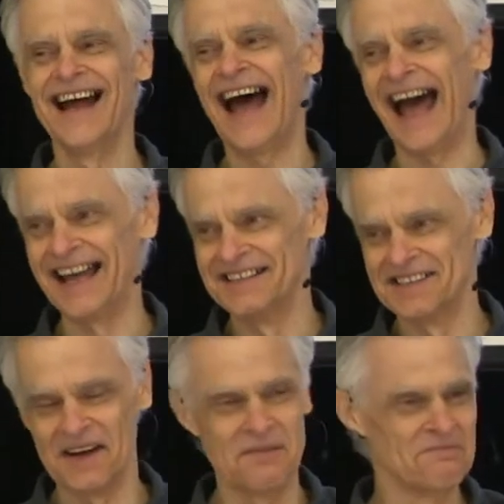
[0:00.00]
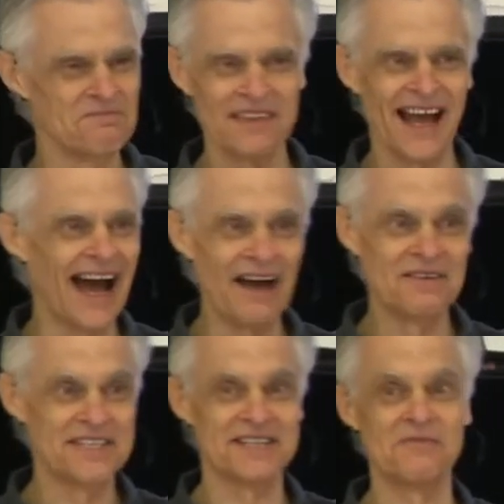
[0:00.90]
And um, I
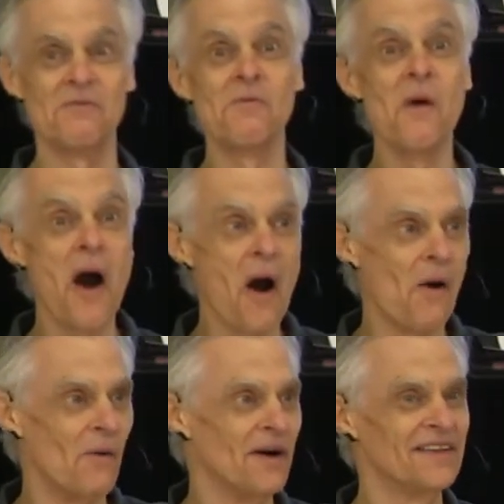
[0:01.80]
was just, whoa,